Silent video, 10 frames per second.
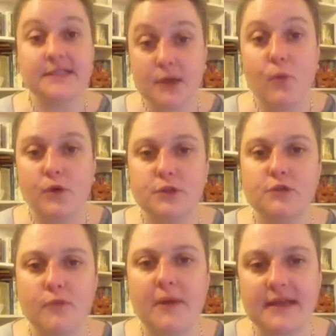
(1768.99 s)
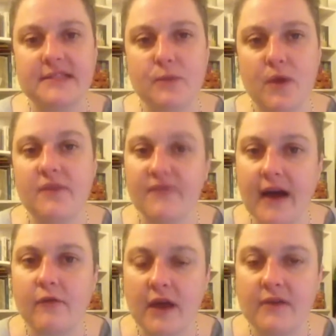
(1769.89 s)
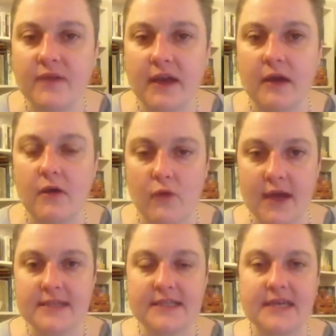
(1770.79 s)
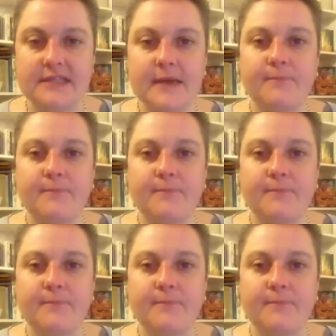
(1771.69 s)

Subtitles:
So what do you replace it with if that craving arises,